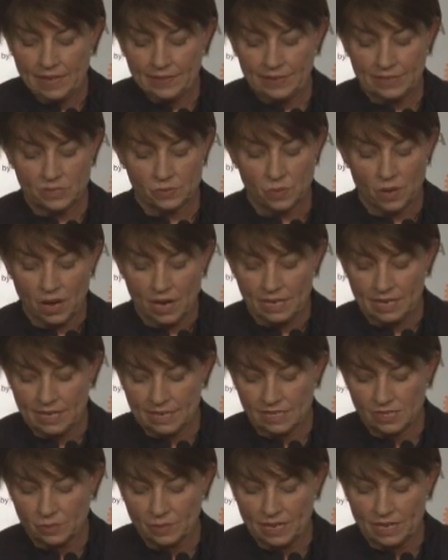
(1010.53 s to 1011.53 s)
That's why
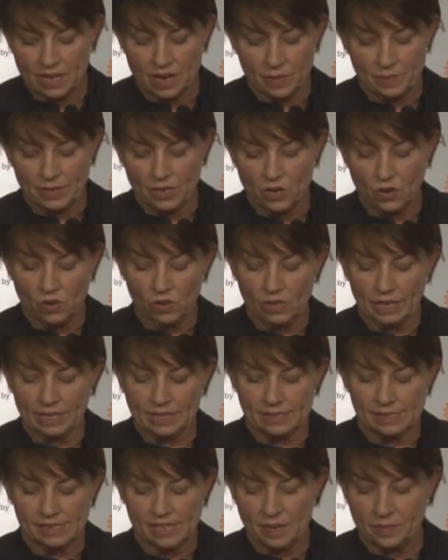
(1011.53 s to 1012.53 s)
next week I'll be
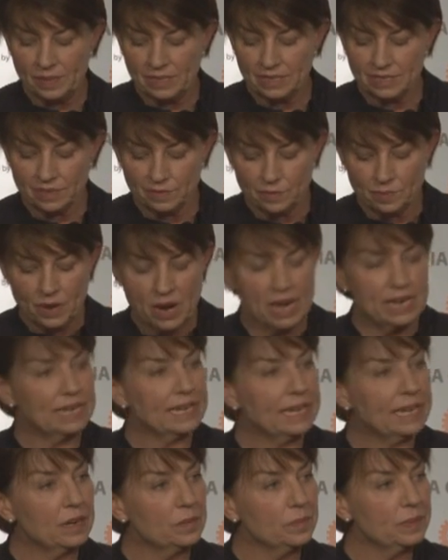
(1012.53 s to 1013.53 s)
calling a summit of
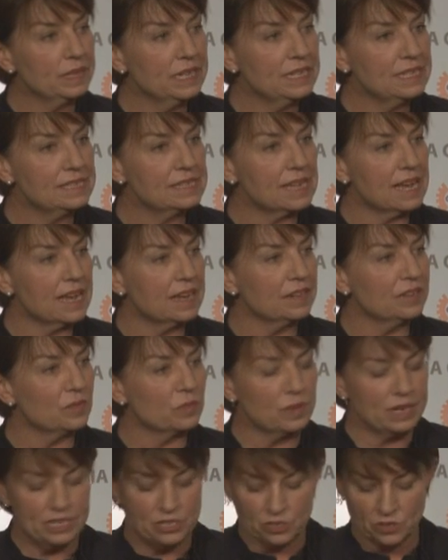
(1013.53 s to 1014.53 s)
mining companies and
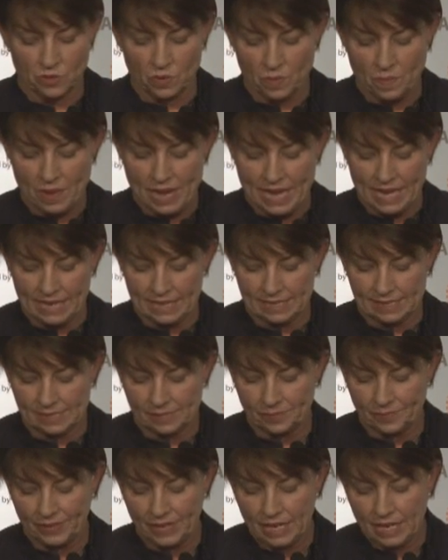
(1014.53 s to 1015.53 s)
regional
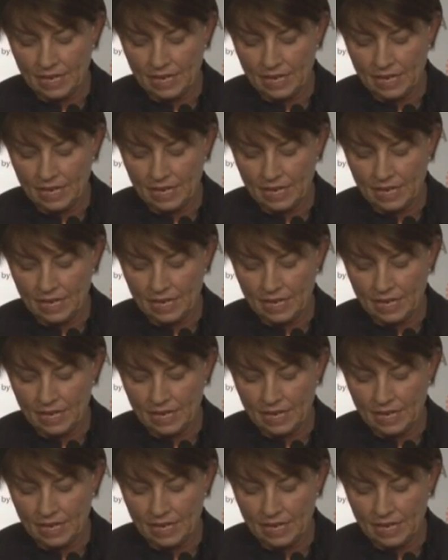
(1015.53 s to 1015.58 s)
mayors.